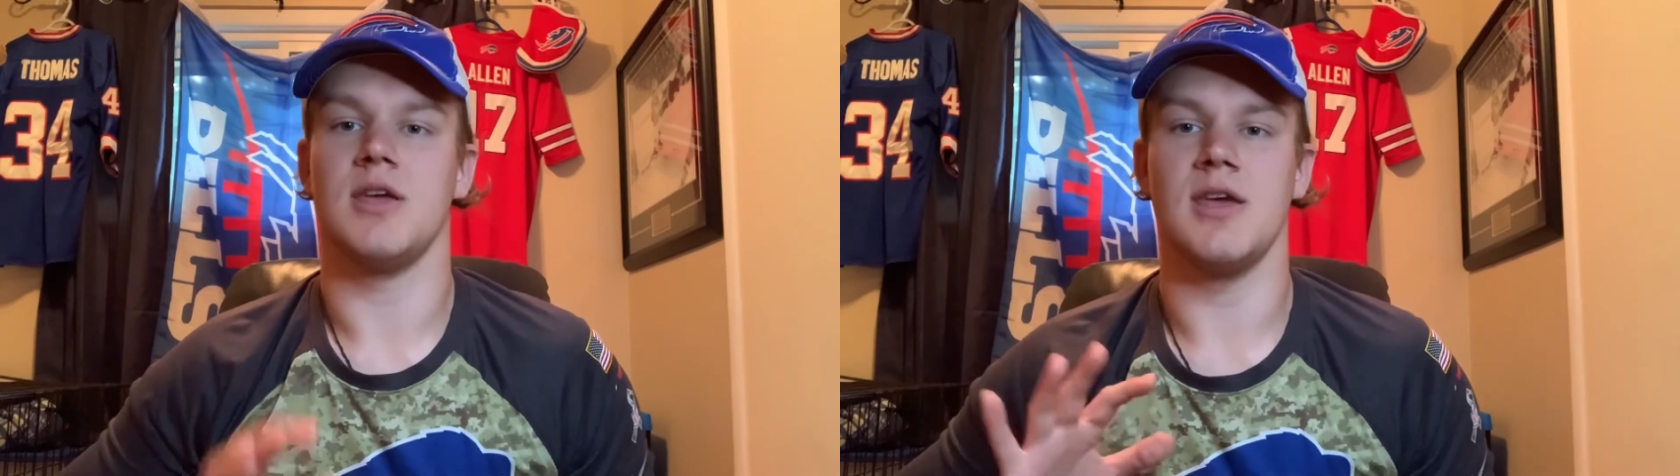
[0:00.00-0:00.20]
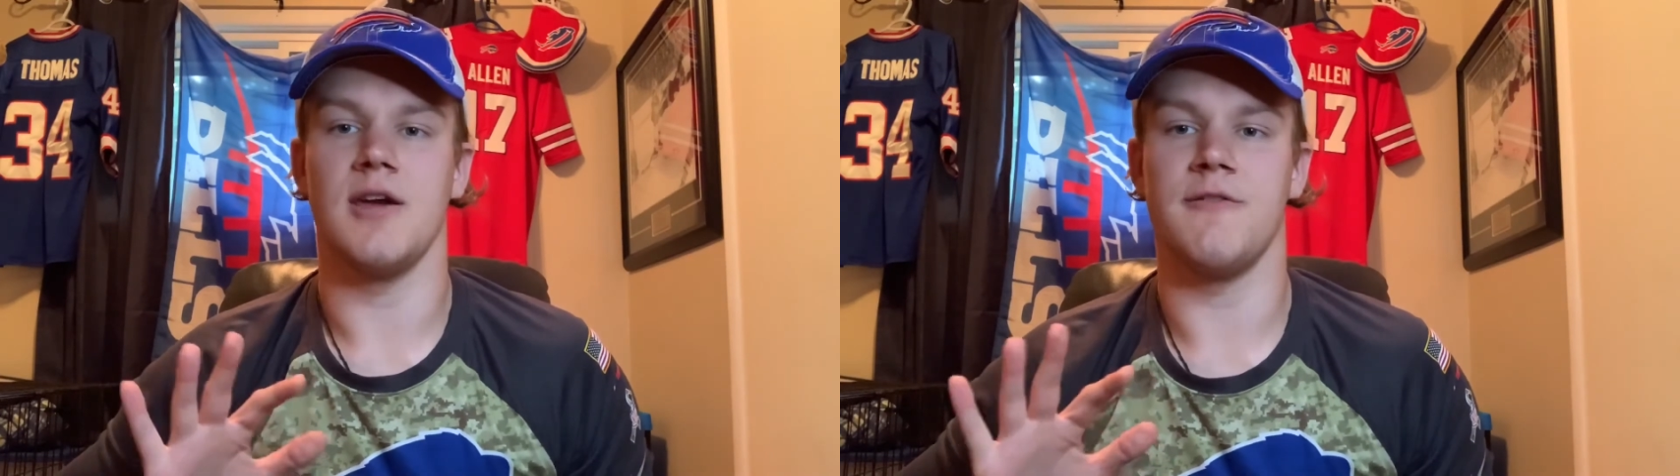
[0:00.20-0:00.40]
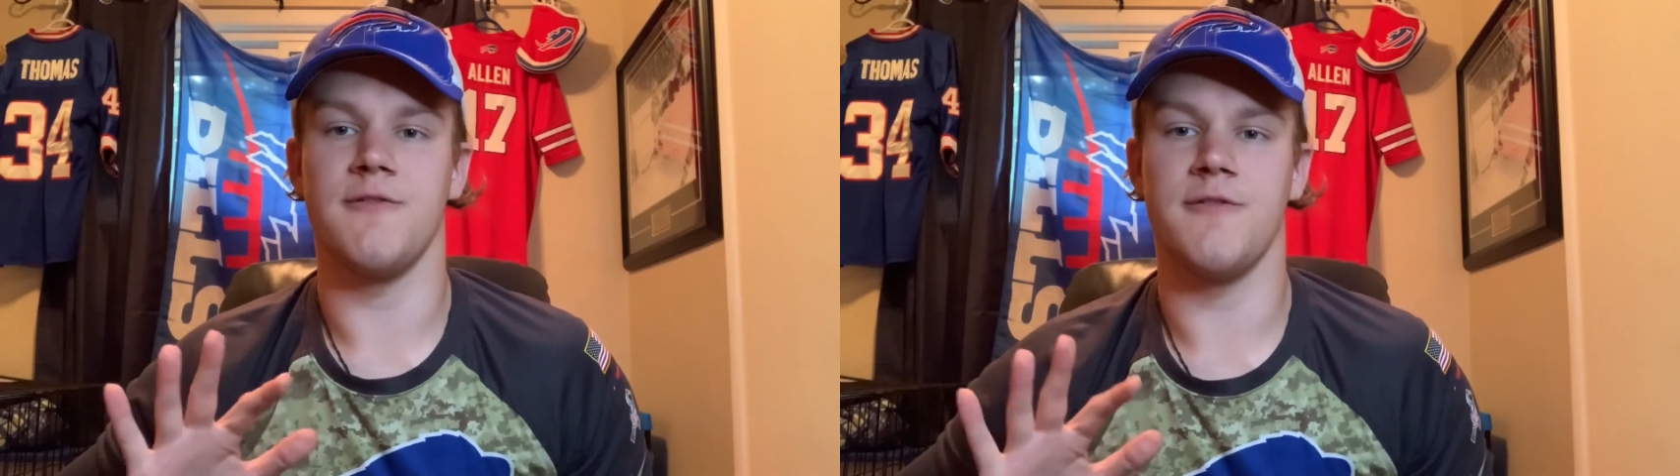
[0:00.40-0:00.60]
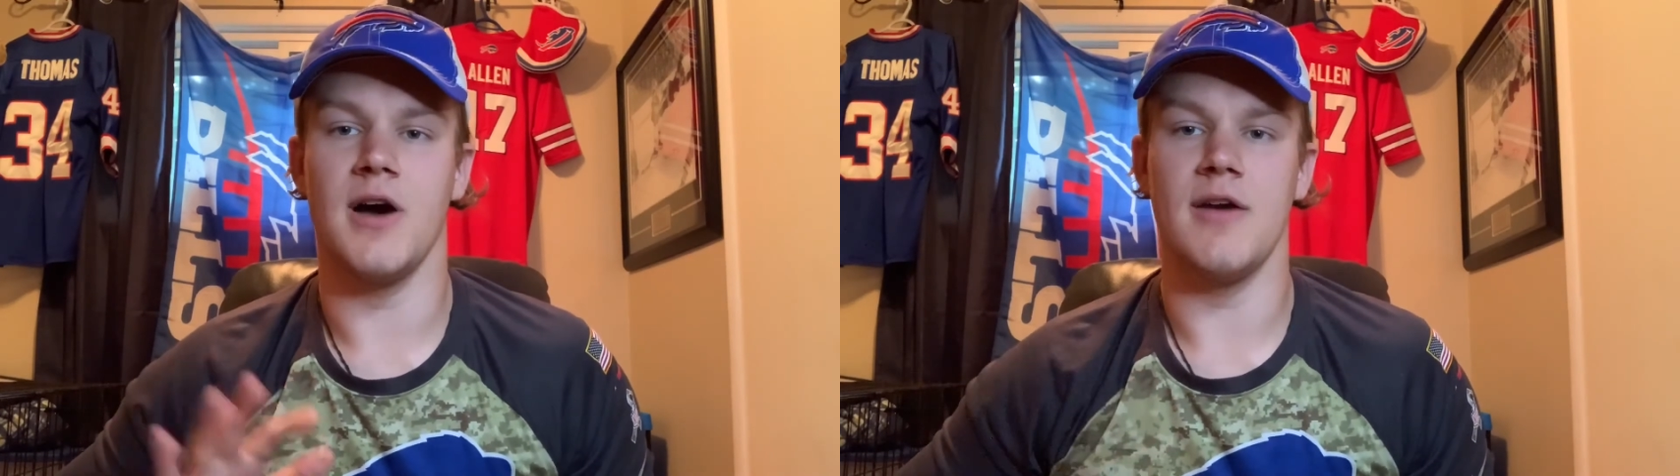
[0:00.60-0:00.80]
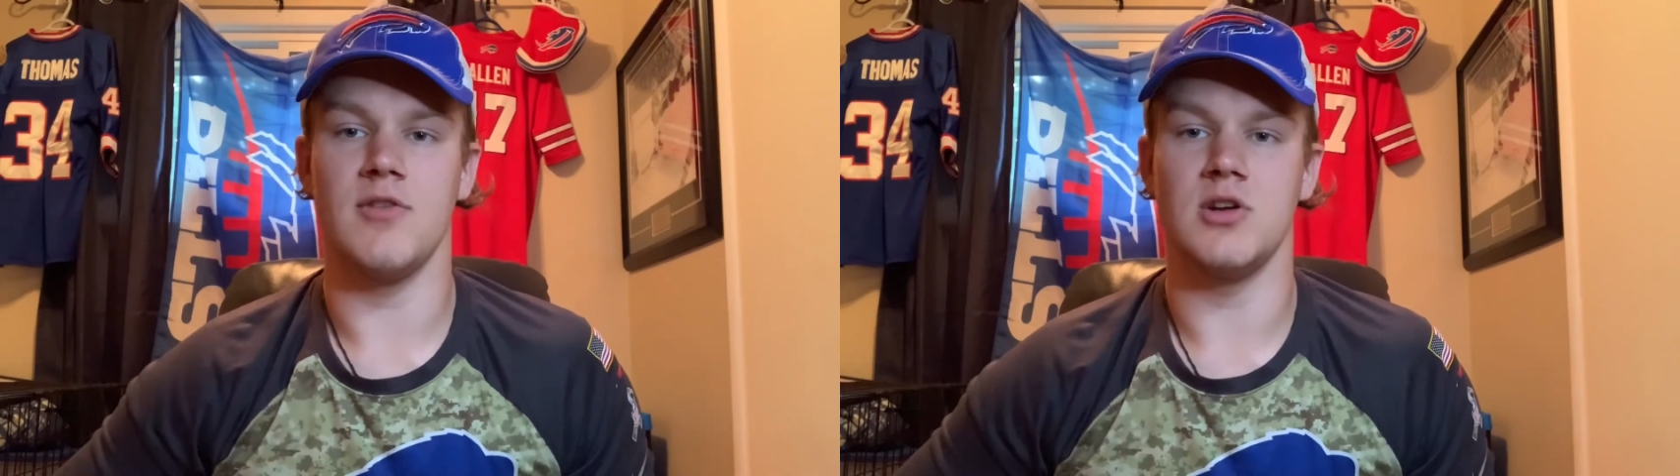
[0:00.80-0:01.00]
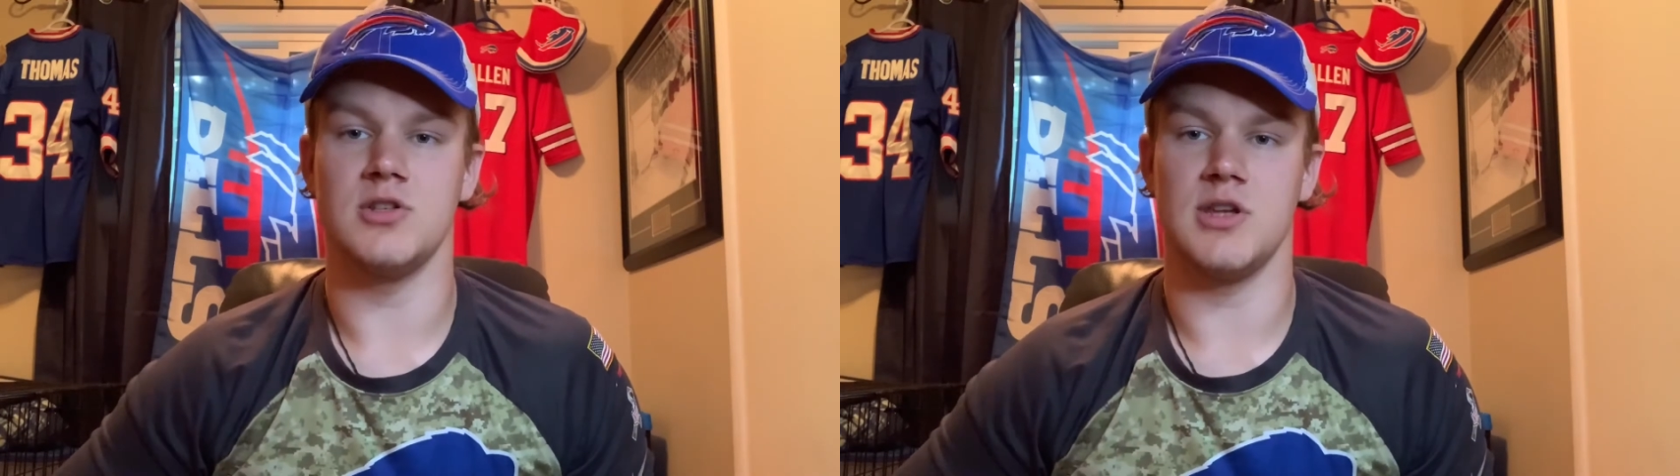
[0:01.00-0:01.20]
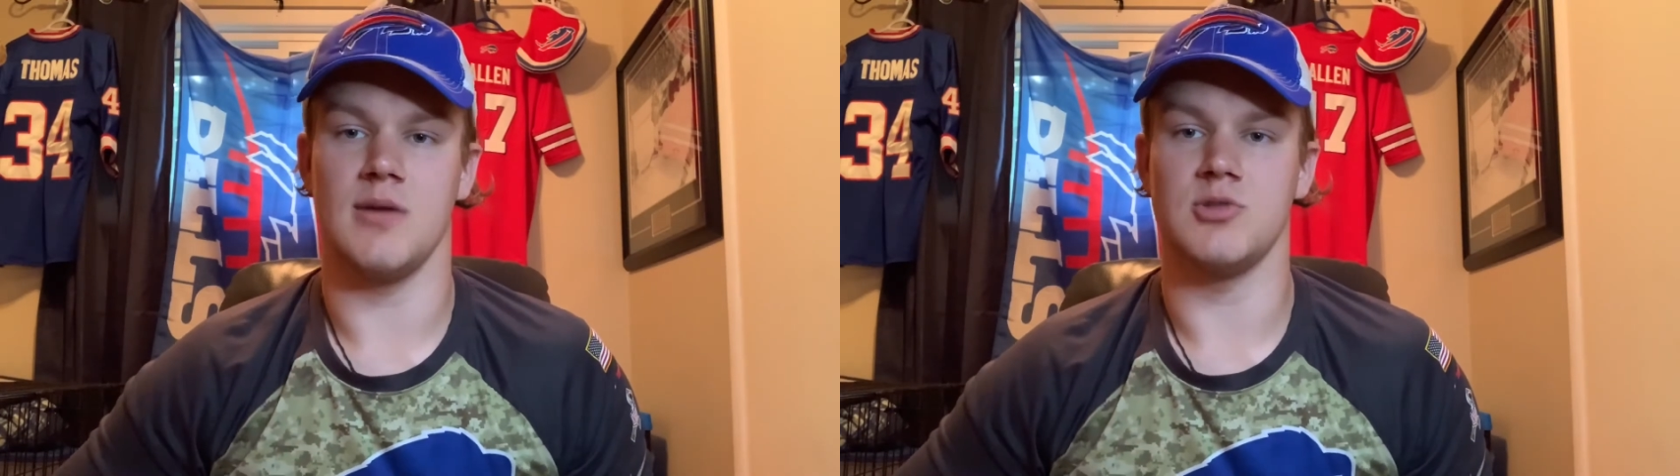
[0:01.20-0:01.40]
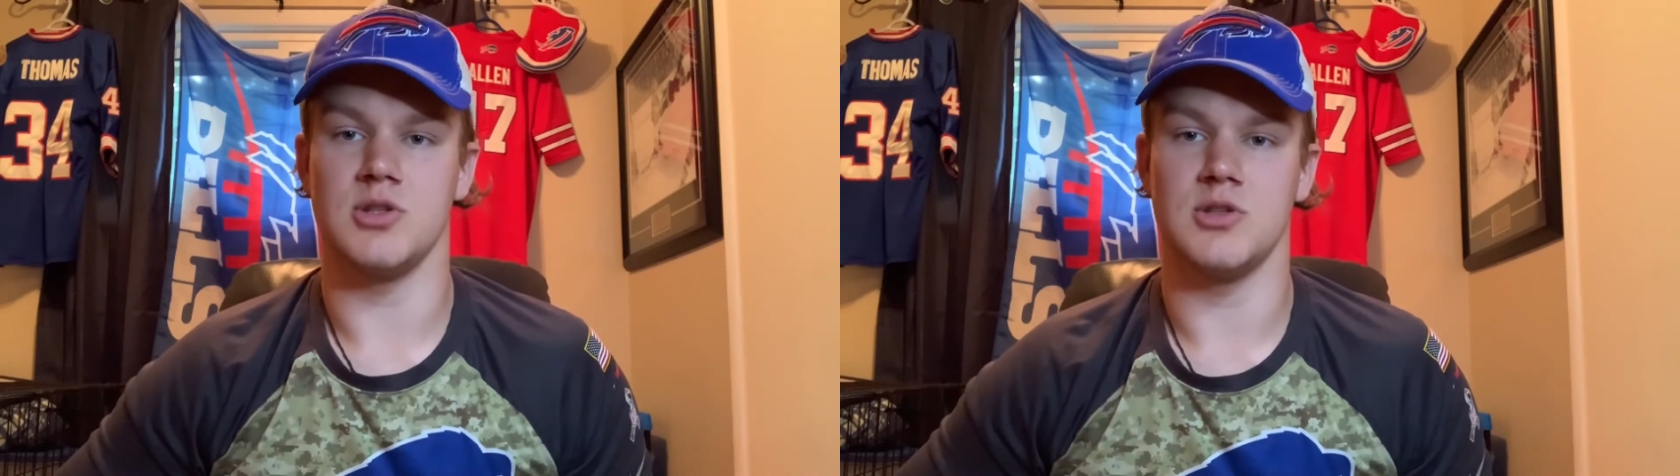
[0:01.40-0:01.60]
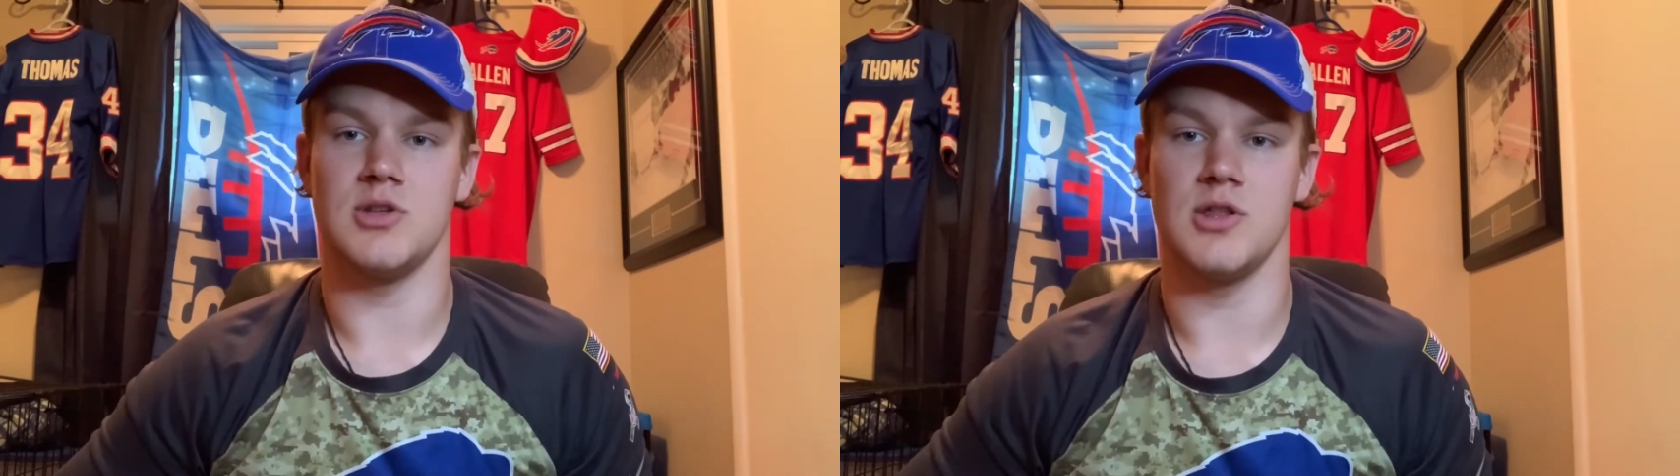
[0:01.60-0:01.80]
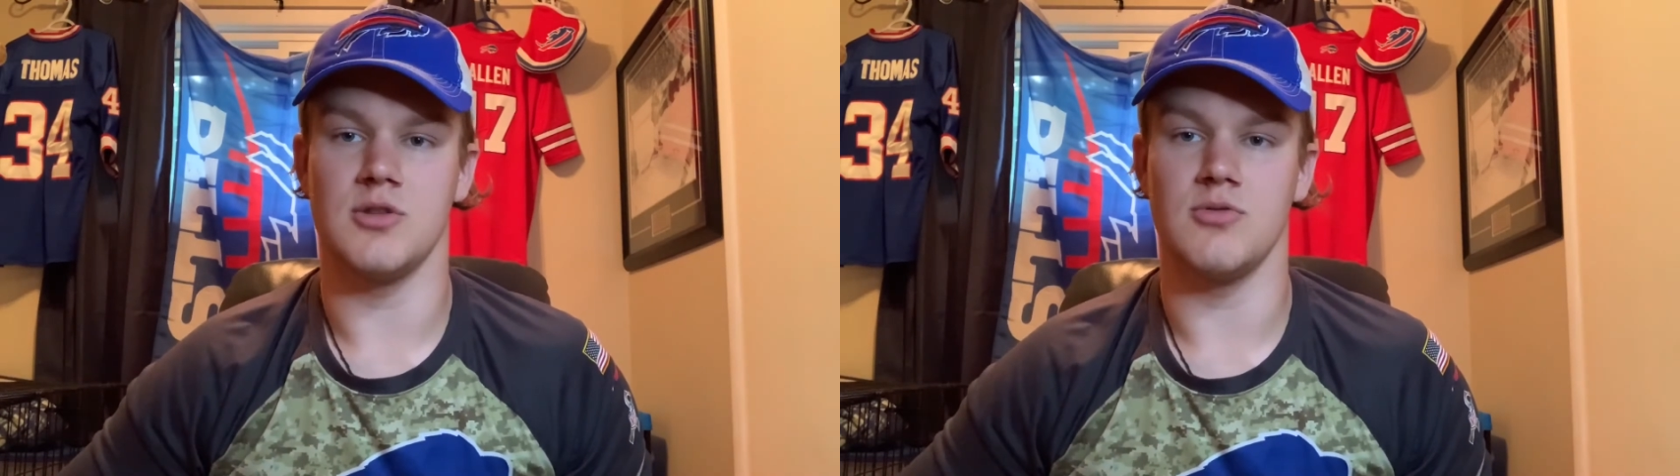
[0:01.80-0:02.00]
he had five interceptions
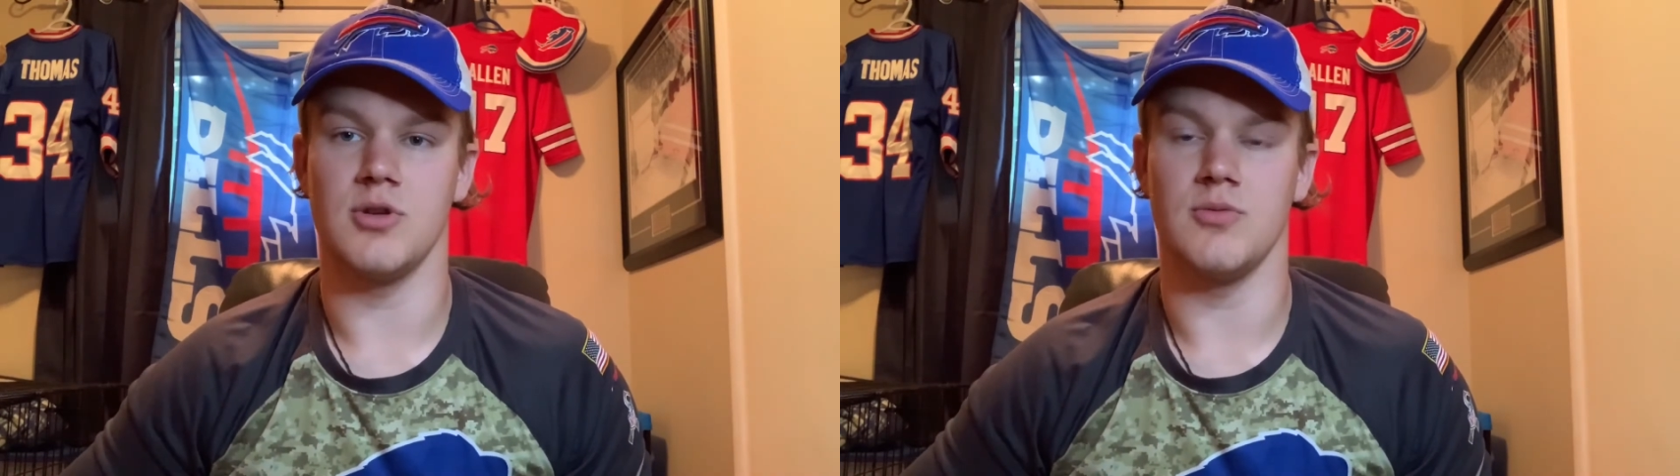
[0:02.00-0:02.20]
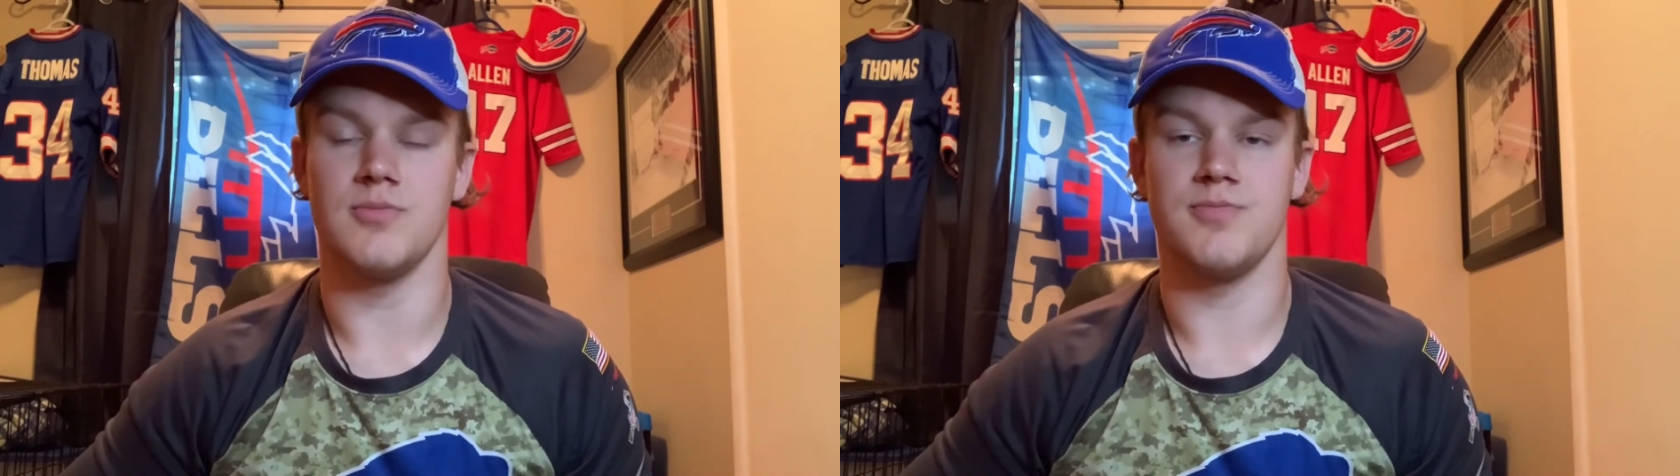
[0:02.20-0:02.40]
he threw.